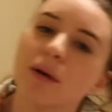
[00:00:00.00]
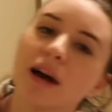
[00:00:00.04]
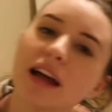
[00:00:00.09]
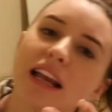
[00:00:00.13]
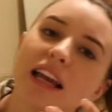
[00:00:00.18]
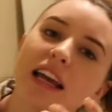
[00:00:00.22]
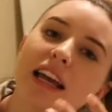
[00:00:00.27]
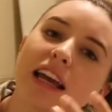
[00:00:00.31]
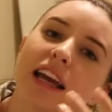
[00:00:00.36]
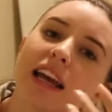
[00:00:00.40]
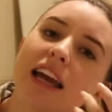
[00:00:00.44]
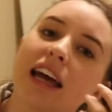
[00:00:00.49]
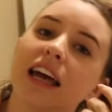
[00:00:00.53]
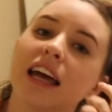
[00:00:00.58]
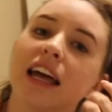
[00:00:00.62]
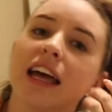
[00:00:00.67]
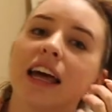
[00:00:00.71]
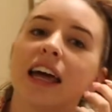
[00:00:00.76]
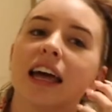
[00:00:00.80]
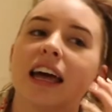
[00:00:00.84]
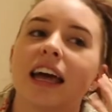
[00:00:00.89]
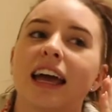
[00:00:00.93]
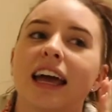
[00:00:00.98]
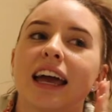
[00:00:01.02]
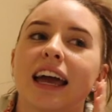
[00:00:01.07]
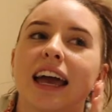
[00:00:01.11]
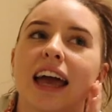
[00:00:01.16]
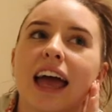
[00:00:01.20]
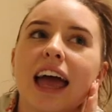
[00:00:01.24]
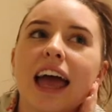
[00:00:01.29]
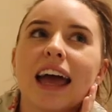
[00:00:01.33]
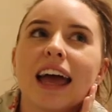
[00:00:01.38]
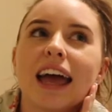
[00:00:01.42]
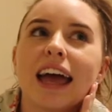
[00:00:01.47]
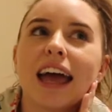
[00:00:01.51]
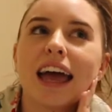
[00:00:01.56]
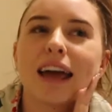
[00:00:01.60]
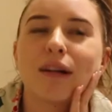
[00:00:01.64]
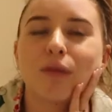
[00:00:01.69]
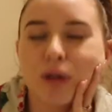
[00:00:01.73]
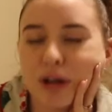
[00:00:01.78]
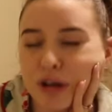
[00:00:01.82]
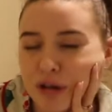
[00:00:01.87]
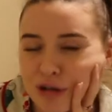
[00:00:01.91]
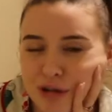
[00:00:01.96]
wedding
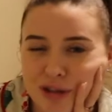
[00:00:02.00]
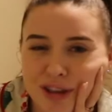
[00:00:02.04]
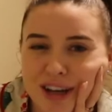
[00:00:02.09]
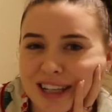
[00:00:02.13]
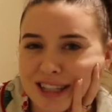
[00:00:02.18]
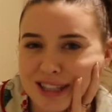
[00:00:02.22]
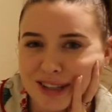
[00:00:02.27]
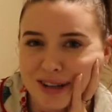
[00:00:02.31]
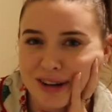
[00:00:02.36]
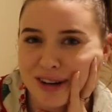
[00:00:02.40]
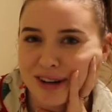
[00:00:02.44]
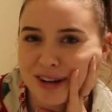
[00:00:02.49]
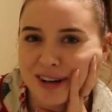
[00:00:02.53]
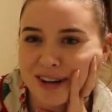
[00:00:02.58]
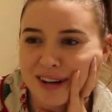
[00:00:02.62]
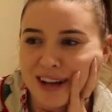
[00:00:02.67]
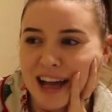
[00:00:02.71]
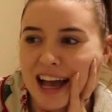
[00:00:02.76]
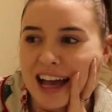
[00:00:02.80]
and what your thoughts are.